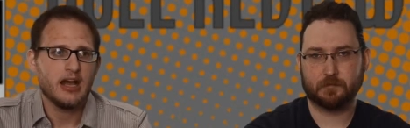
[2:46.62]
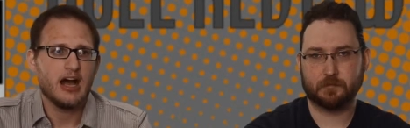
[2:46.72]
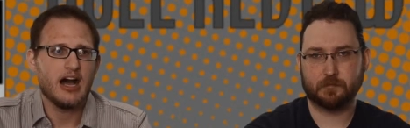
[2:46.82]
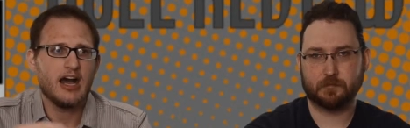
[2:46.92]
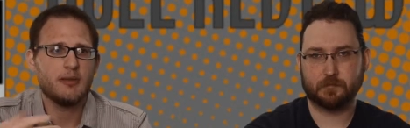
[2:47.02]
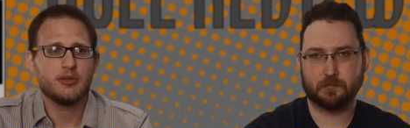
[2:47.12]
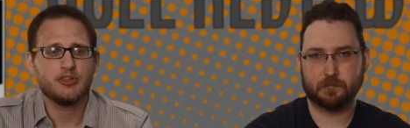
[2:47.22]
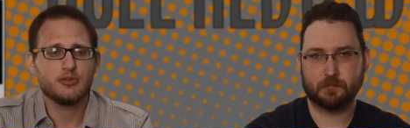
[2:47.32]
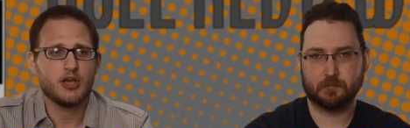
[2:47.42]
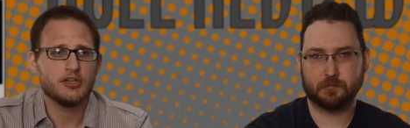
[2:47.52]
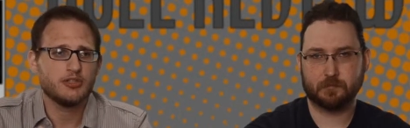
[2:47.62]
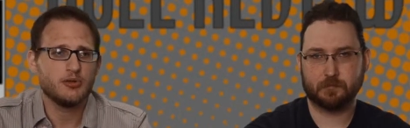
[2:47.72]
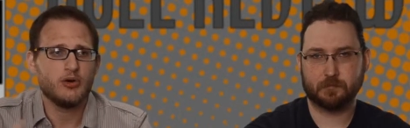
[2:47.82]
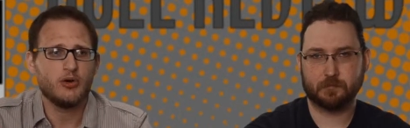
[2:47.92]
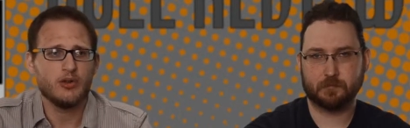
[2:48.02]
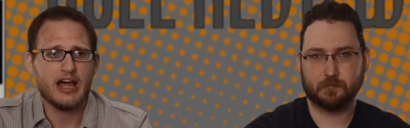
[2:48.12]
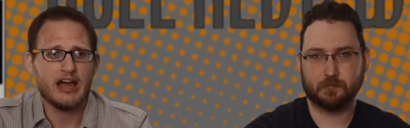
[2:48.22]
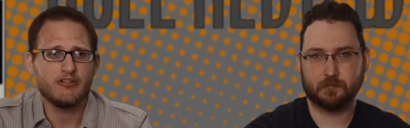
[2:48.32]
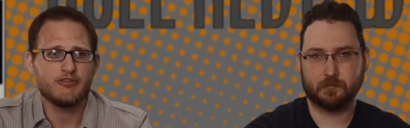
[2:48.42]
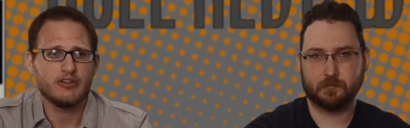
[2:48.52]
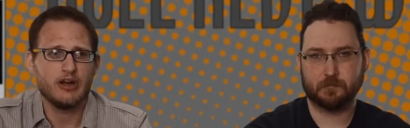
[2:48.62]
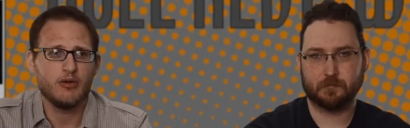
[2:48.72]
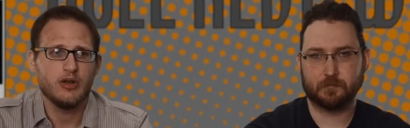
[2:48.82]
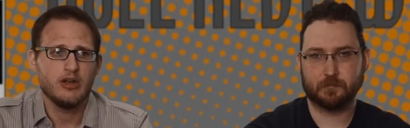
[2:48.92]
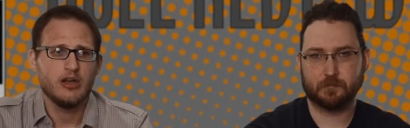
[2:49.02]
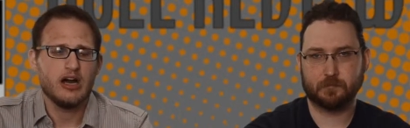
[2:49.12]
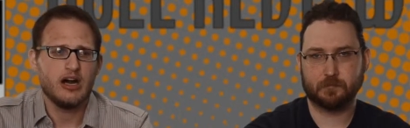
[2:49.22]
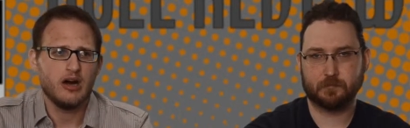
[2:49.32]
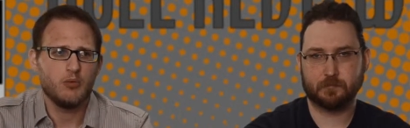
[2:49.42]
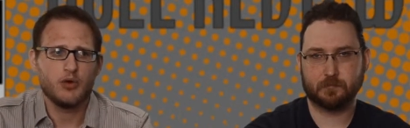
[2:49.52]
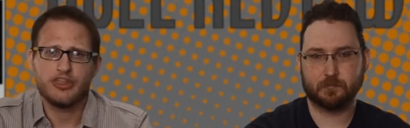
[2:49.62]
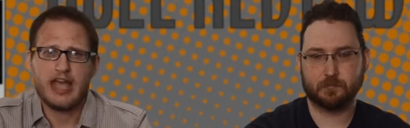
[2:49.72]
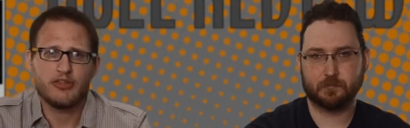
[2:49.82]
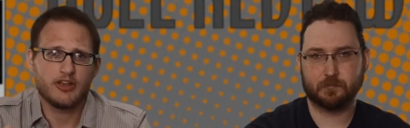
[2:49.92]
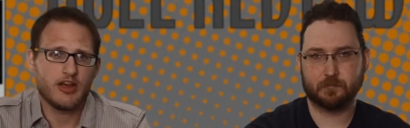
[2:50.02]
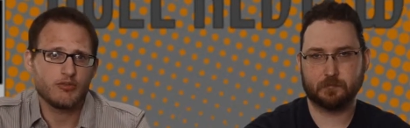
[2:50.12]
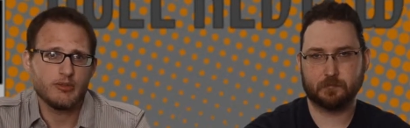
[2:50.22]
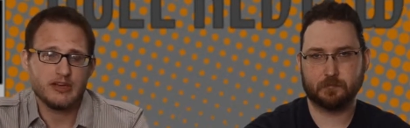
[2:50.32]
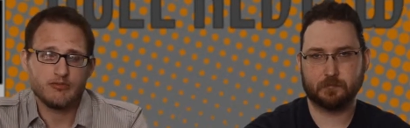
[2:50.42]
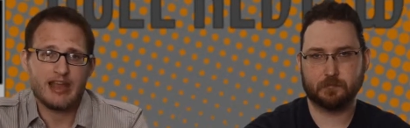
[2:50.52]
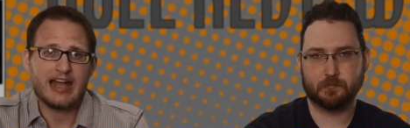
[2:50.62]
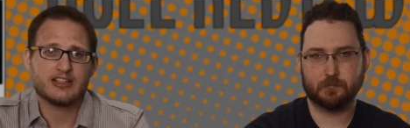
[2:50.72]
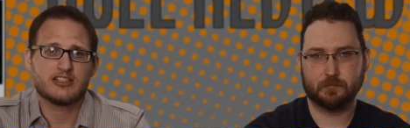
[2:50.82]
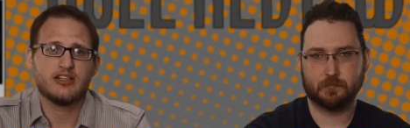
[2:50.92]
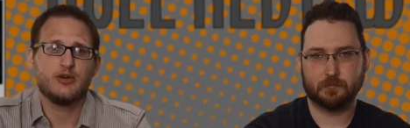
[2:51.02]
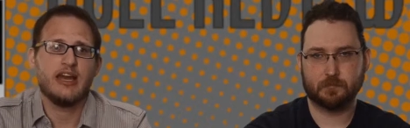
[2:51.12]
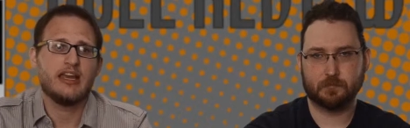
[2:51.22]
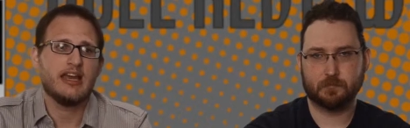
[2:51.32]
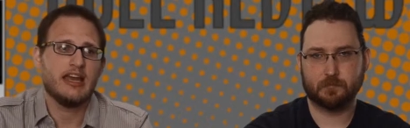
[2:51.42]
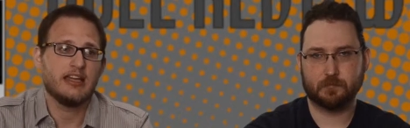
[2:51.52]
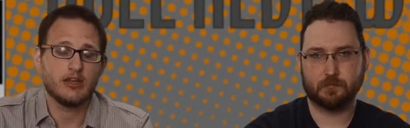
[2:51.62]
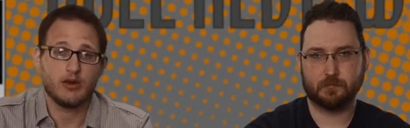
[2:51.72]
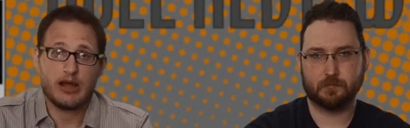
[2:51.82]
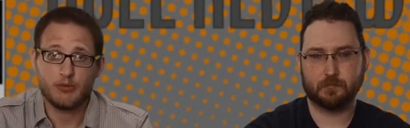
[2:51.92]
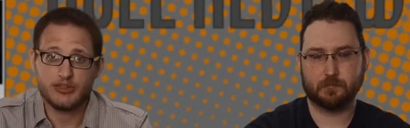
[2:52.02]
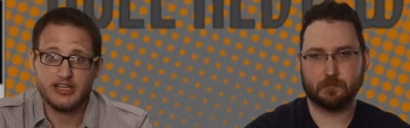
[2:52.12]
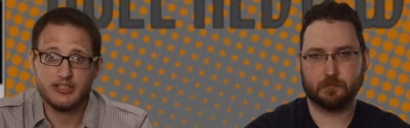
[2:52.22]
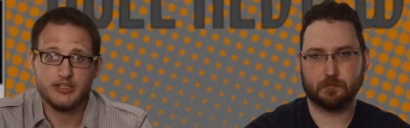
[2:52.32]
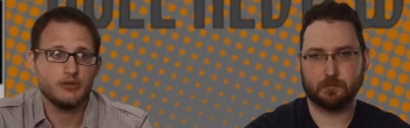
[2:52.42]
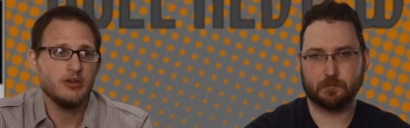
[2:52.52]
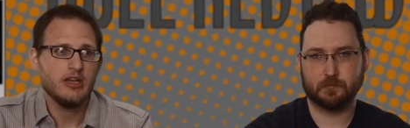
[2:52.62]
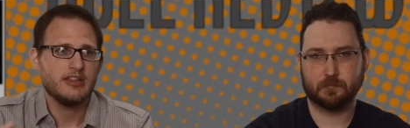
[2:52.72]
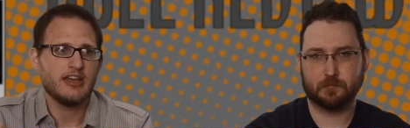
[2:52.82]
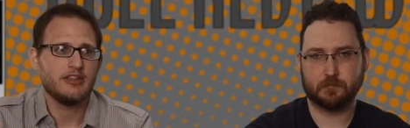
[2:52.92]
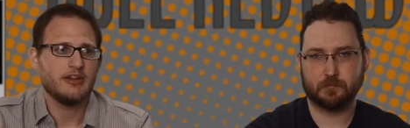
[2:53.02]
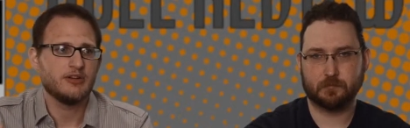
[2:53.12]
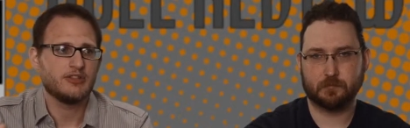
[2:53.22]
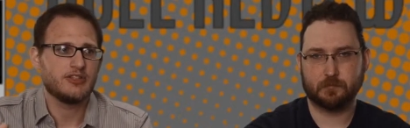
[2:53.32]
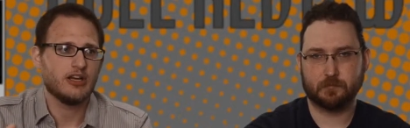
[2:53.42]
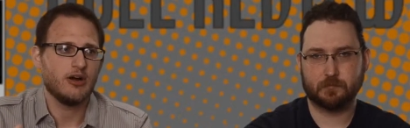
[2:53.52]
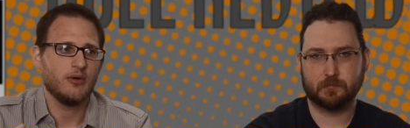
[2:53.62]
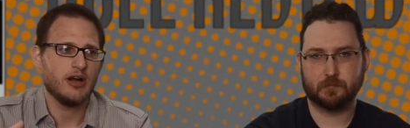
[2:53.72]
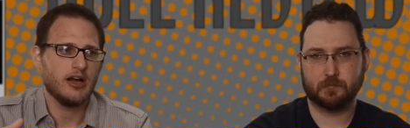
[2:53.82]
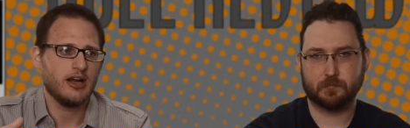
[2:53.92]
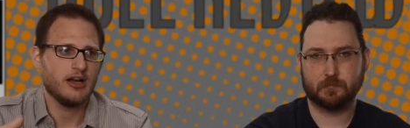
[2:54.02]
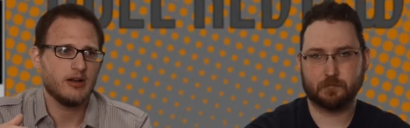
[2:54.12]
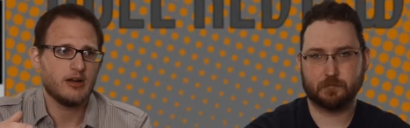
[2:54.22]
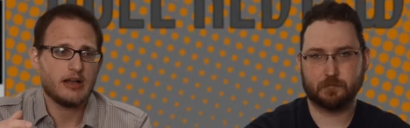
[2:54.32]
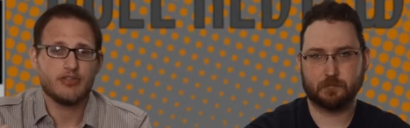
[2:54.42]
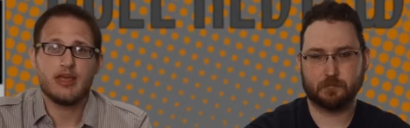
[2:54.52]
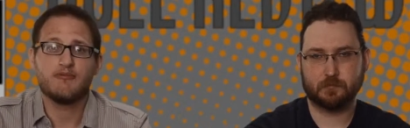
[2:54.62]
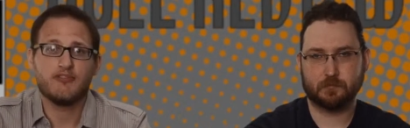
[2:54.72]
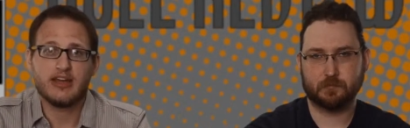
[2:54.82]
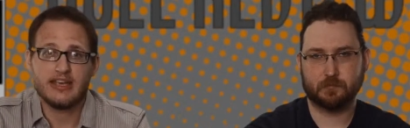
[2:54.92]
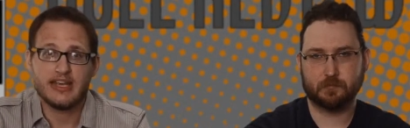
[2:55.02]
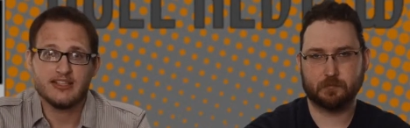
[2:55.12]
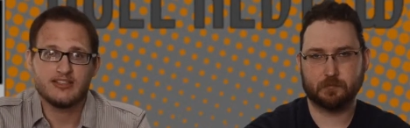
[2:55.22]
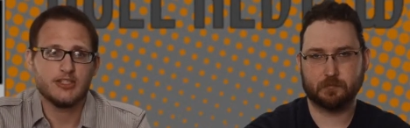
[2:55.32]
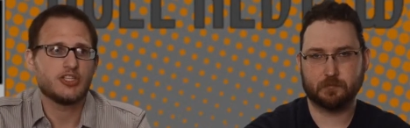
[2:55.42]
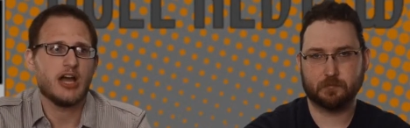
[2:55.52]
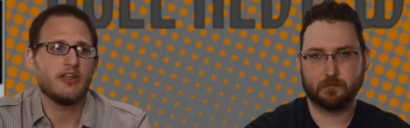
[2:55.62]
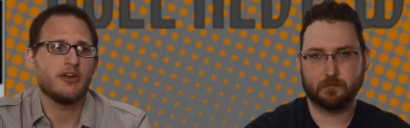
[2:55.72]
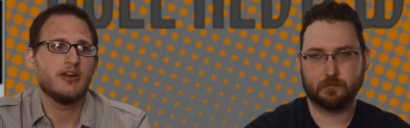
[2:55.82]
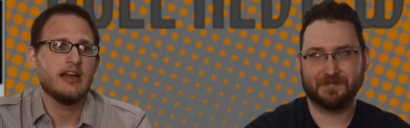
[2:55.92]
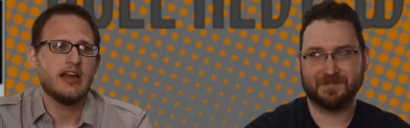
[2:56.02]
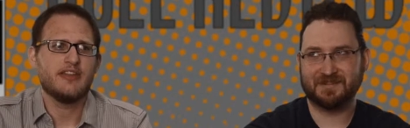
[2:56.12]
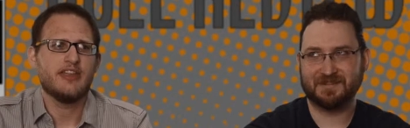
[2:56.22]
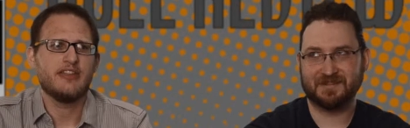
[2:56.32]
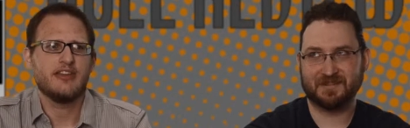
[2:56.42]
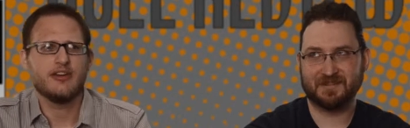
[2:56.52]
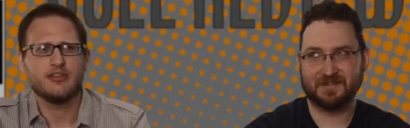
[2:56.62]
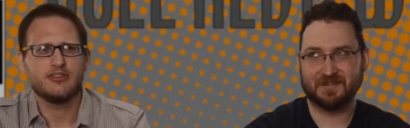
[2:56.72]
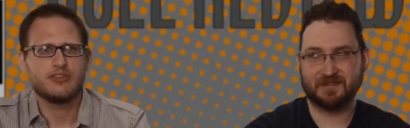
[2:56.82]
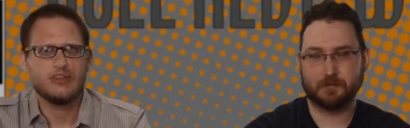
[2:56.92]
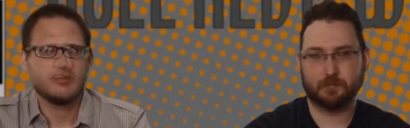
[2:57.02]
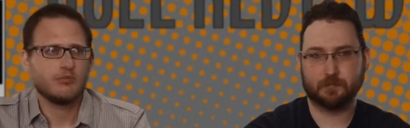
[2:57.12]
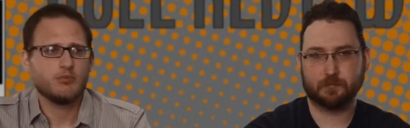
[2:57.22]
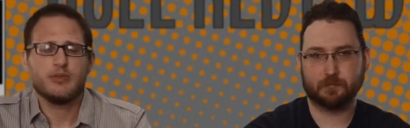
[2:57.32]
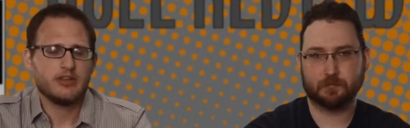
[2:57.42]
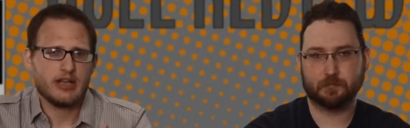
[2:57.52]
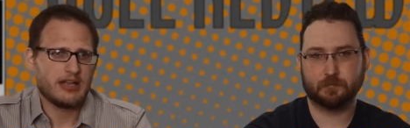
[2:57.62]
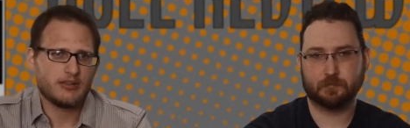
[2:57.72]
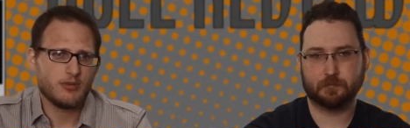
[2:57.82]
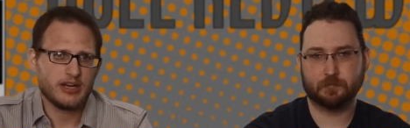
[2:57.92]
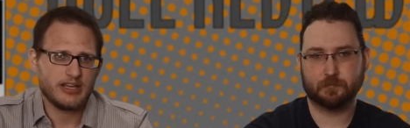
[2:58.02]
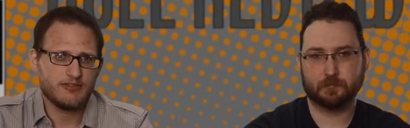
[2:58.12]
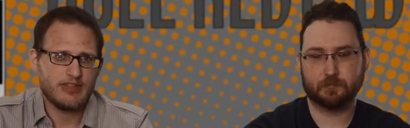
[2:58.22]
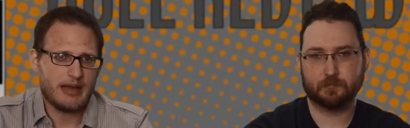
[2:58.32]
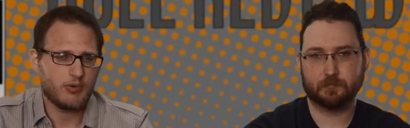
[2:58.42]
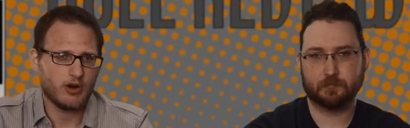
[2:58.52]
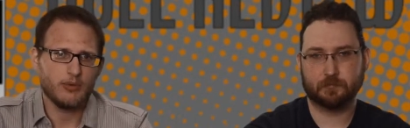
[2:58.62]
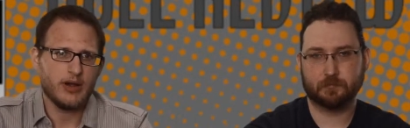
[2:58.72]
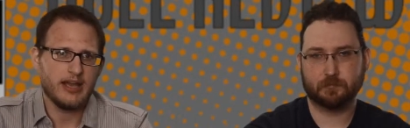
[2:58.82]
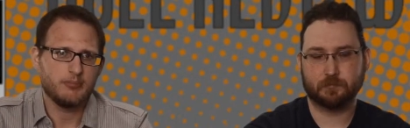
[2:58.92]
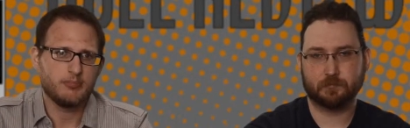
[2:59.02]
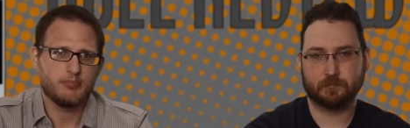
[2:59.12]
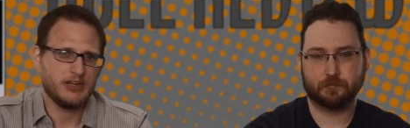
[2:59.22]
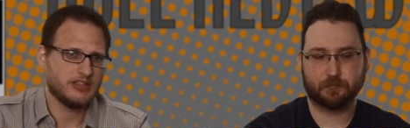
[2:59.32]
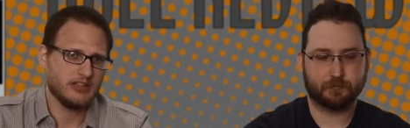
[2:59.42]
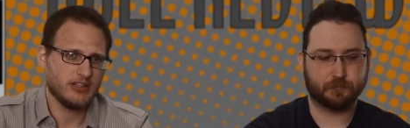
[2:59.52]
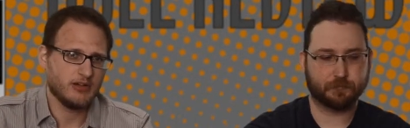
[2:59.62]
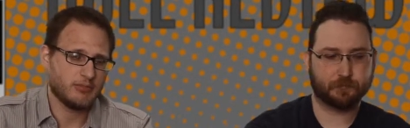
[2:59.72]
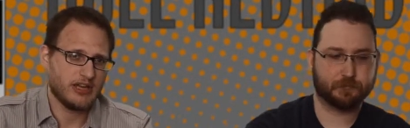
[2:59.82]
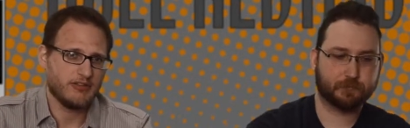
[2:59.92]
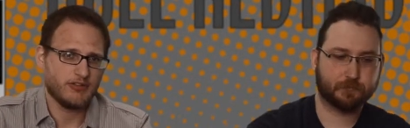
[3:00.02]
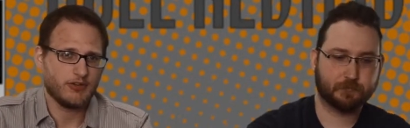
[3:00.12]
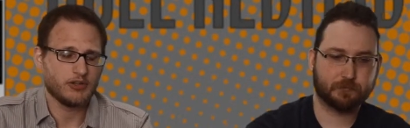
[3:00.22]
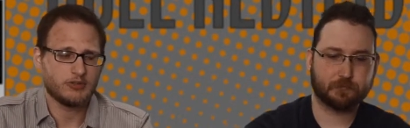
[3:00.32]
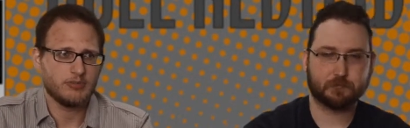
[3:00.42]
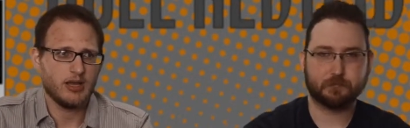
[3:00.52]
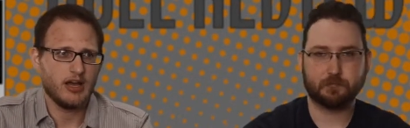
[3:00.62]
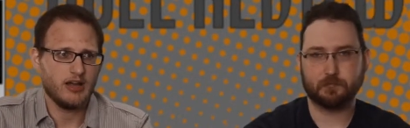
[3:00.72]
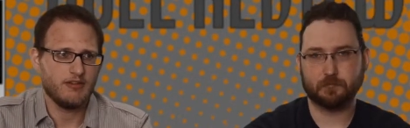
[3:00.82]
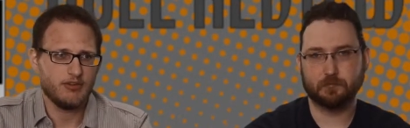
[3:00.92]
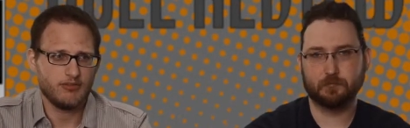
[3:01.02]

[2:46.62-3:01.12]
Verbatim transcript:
Speaker 1: Uh, but there's also a whole lot of, you know, uh, what how the government reacts to it and you know what they do. Then there's you know uh, them fighting against each other, and then there's well, I don't want to give that part away, but it's a little bit of the first uh, of the